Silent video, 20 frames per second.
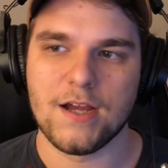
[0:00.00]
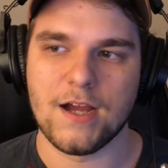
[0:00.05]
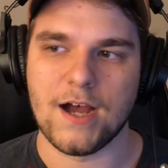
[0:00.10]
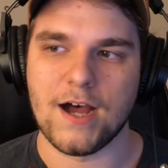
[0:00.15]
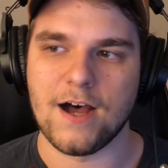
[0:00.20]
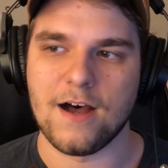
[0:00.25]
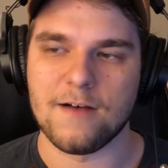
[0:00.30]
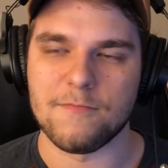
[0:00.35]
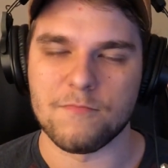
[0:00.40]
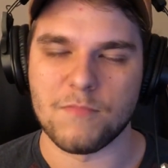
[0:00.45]

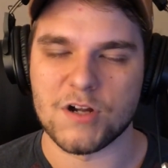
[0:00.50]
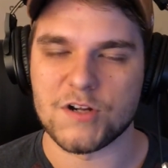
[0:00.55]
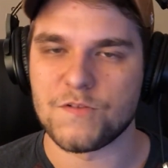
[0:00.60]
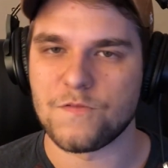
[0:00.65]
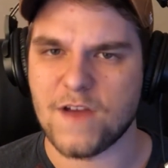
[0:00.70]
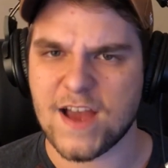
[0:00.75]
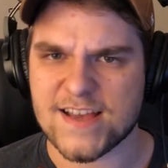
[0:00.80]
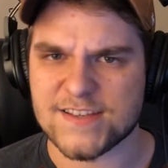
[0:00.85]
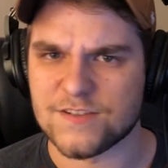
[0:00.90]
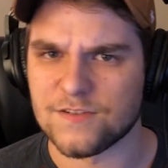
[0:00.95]
much
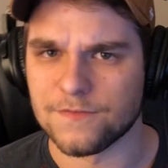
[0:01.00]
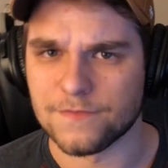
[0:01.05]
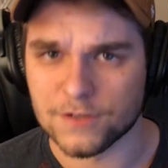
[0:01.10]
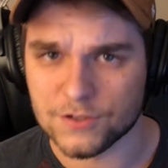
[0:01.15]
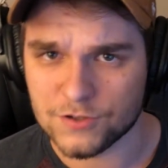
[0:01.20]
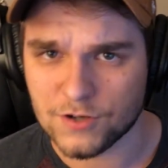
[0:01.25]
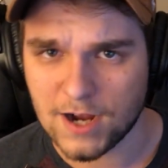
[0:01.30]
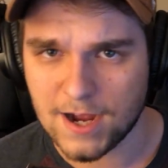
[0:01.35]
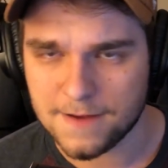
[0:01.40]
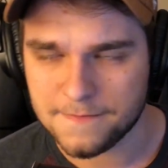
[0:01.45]
faster if you're
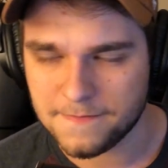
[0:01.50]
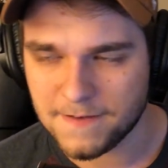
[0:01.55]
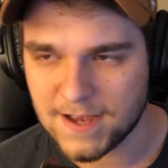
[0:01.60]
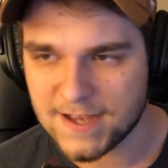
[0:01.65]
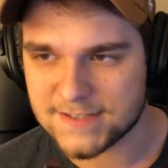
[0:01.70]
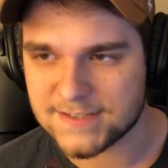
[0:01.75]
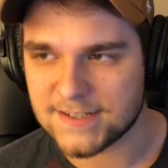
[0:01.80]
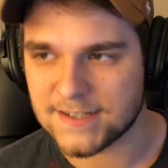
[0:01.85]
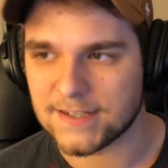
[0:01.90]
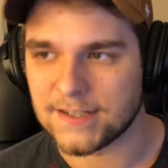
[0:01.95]
dry
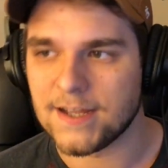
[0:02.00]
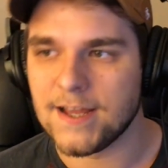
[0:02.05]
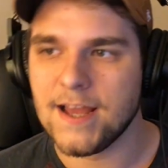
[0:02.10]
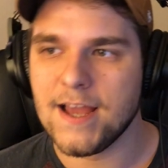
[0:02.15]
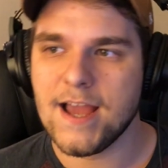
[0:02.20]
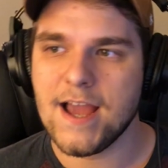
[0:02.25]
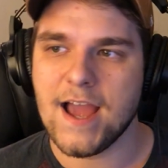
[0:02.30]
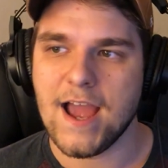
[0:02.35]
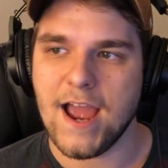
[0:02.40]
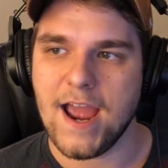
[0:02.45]
fasting.
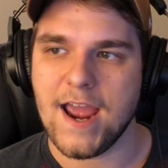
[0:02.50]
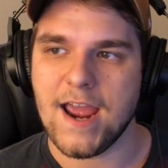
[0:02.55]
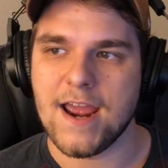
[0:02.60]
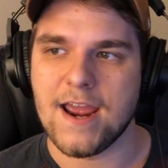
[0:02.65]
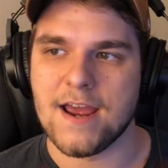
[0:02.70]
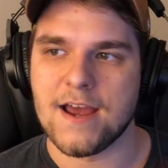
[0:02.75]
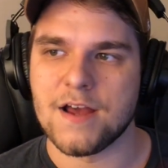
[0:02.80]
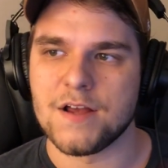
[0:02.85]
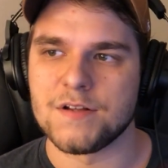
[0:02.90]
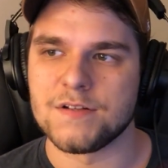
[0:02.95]

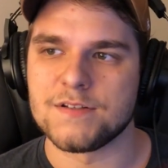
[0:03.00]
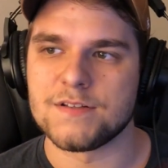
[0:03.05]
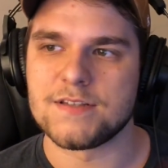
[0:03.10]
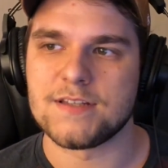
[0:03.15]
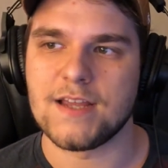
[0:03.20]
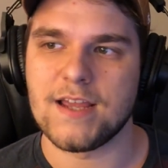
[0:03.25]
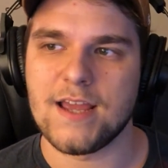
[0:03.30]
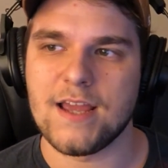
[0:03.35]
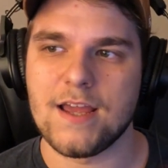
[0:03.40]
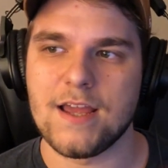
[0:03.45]

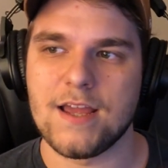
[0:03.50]
And